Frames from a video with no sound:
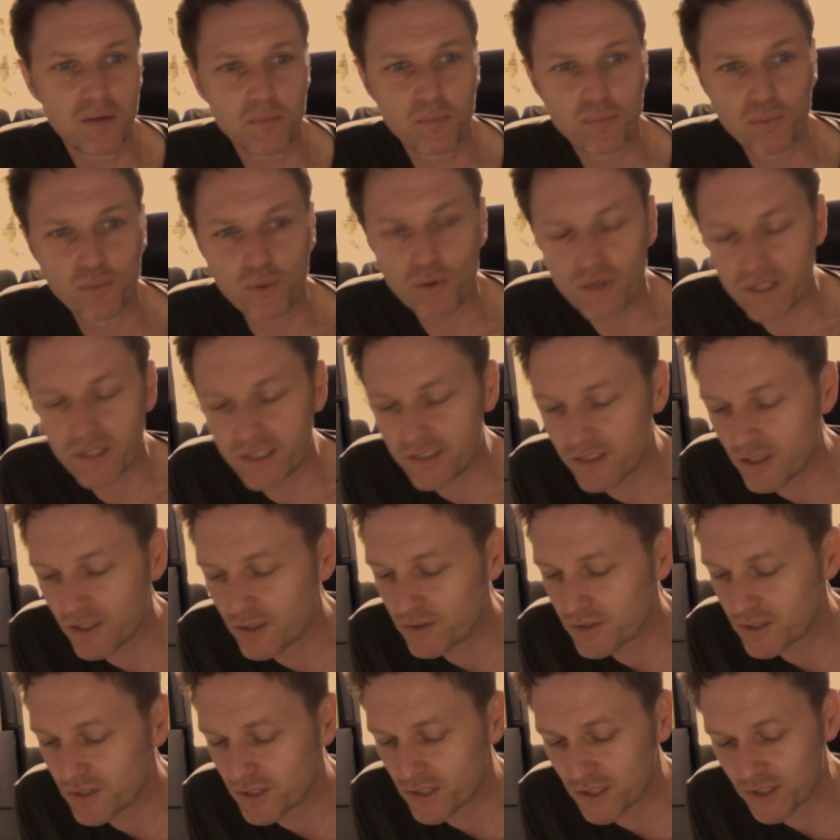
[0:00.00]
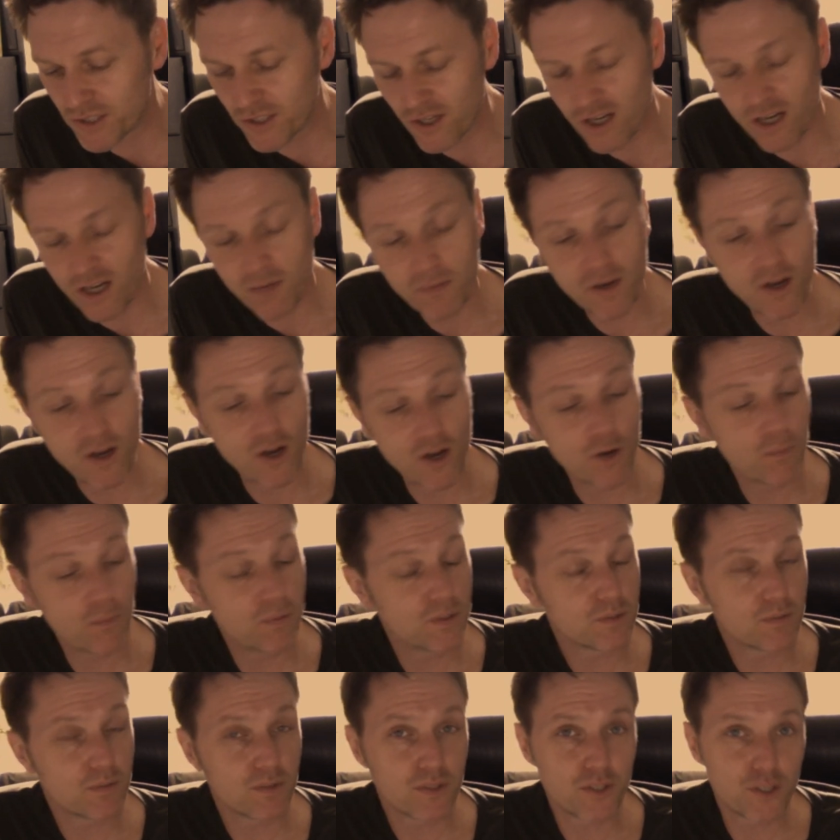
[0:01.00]
Brooklyn Knows the Charmer
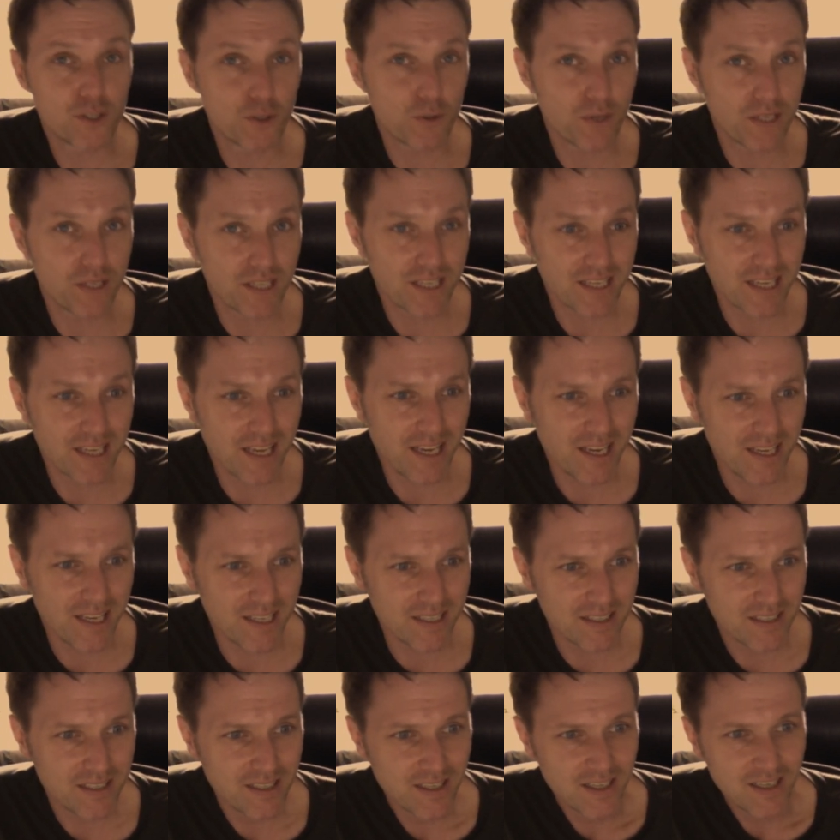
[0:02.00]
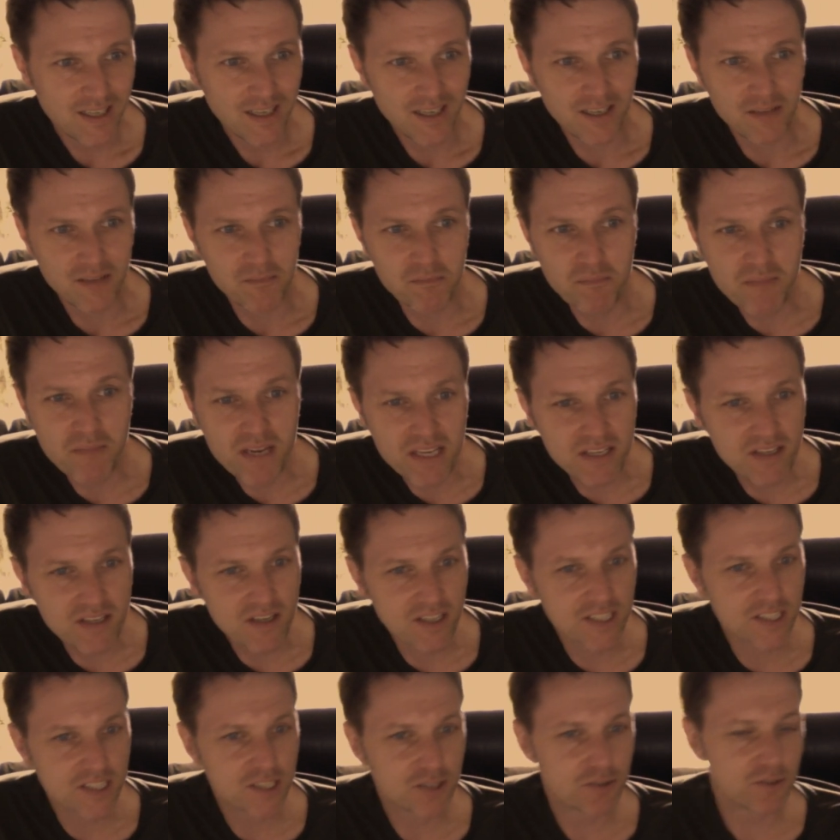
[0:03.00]
opens with Do It Again,
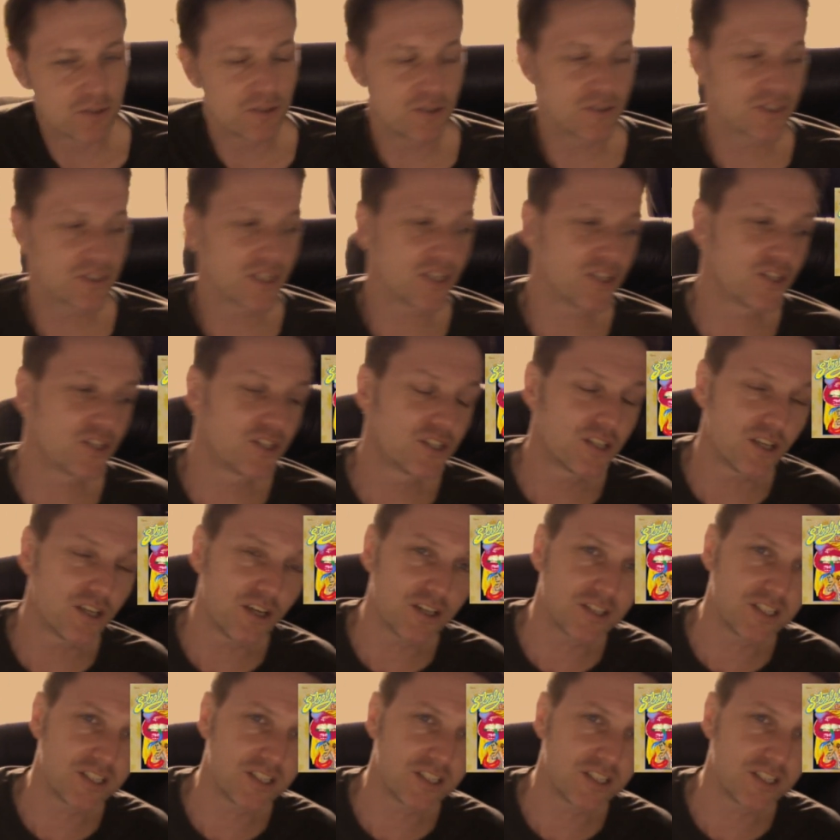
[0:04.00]
Midnight Cruiser, Dirty